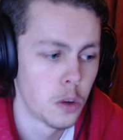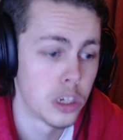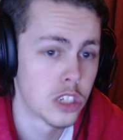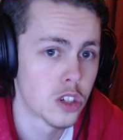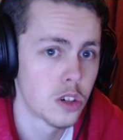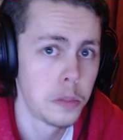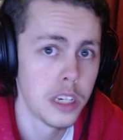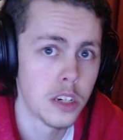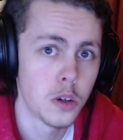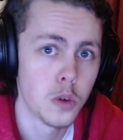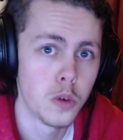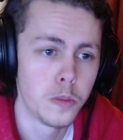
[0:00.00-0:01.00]
which could be
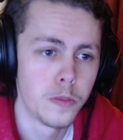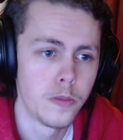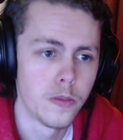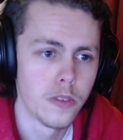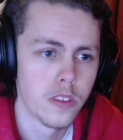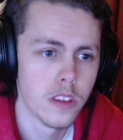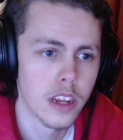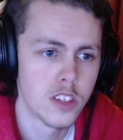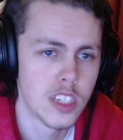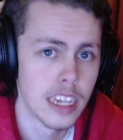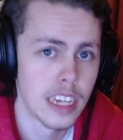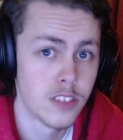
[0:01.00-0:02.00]
cool if
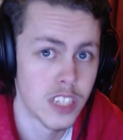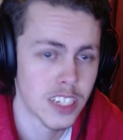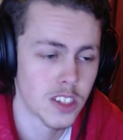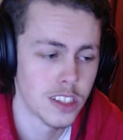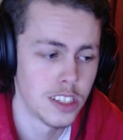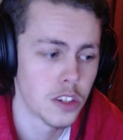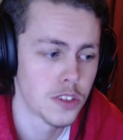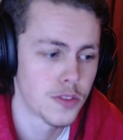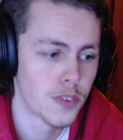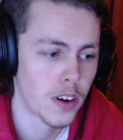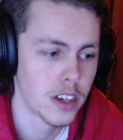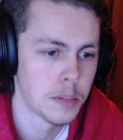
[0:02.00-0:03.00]
she if she actually does
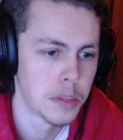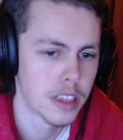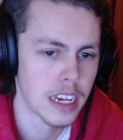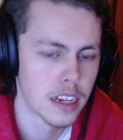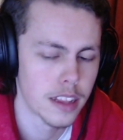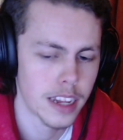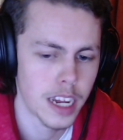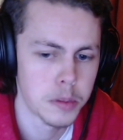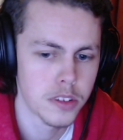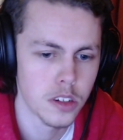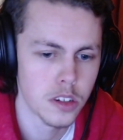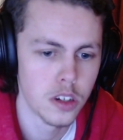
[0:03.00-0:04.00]
find them at the end of that
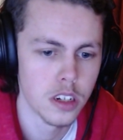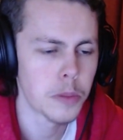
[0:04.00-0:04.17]
episode.